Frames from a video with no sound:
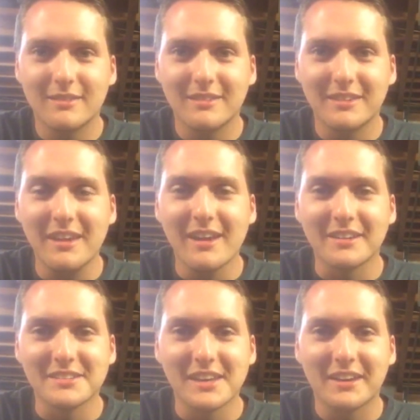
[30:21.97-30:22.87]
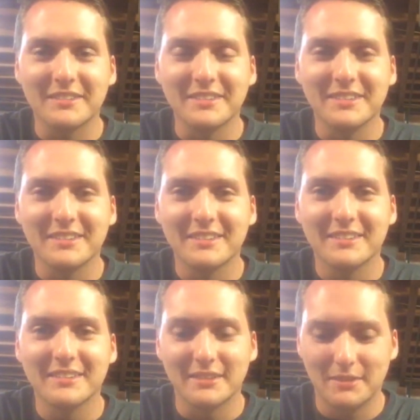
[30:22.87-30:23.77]
Yeah, exactly.
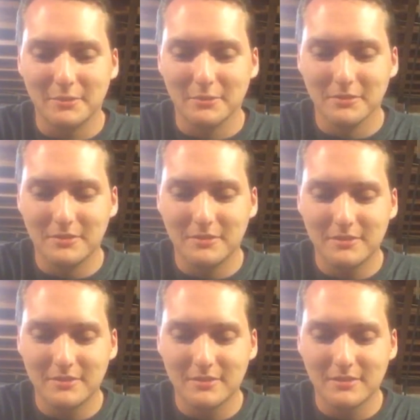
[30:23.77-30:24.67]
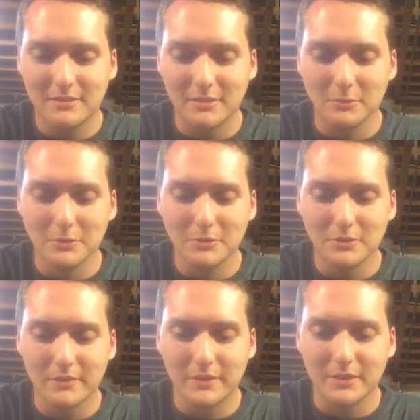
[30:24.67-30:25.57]
Oh,
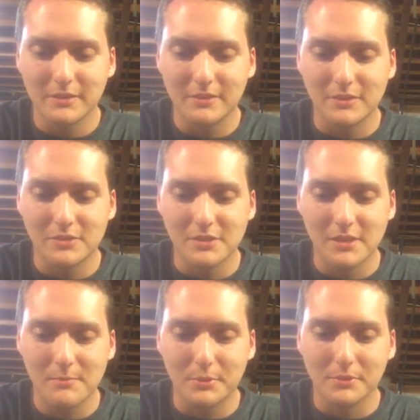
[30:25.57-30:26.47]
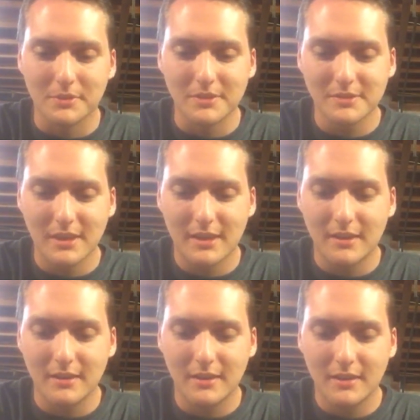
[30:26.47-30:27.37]
the stunt puller. It's got
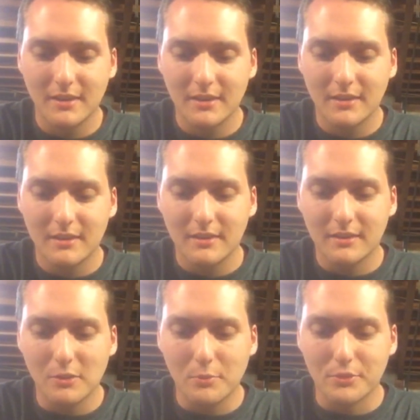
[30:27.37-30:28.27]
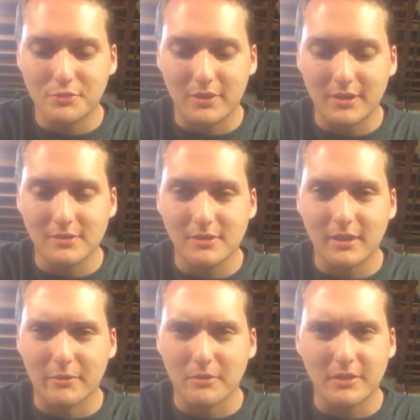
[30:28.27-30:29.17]
no push rods. I
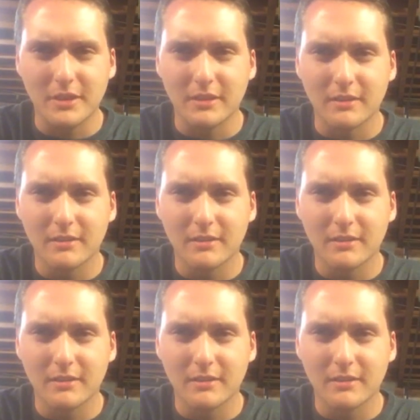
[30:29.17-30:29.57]
don't think.